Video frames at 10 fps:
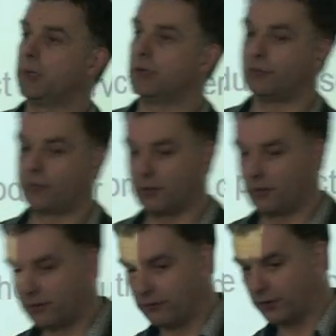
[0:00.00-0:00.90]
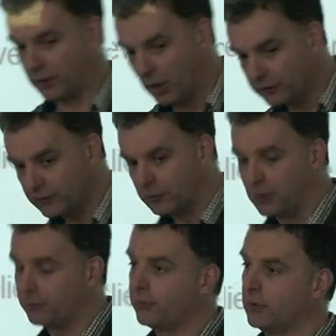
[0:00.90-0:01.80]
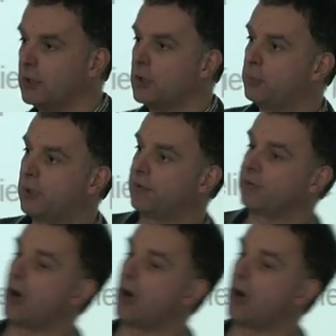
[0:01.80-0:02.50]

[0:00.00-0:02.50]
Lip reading: Because the customers placed